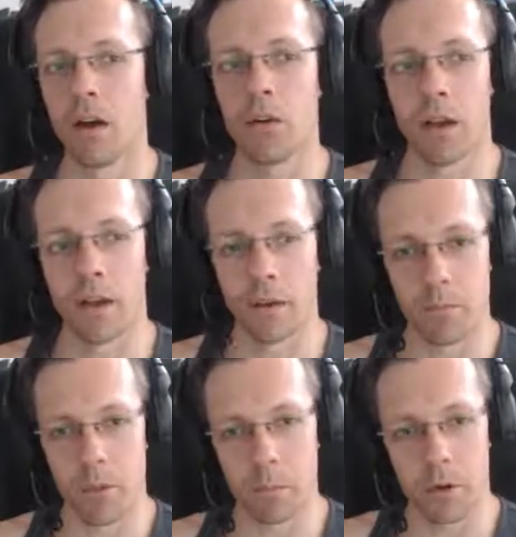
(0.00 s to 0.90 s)
Okay,
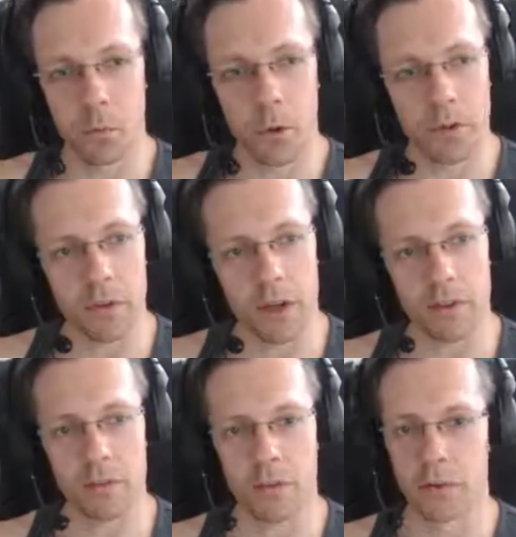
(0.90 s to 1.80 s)
but what
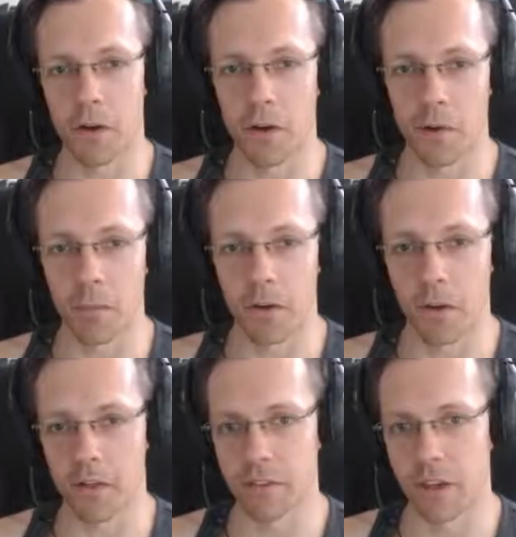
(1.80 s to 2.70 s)
does concurrent
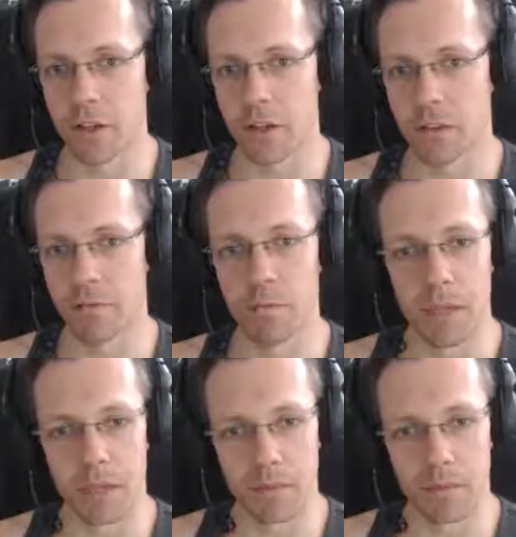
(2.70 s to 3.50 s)
periodization even mean?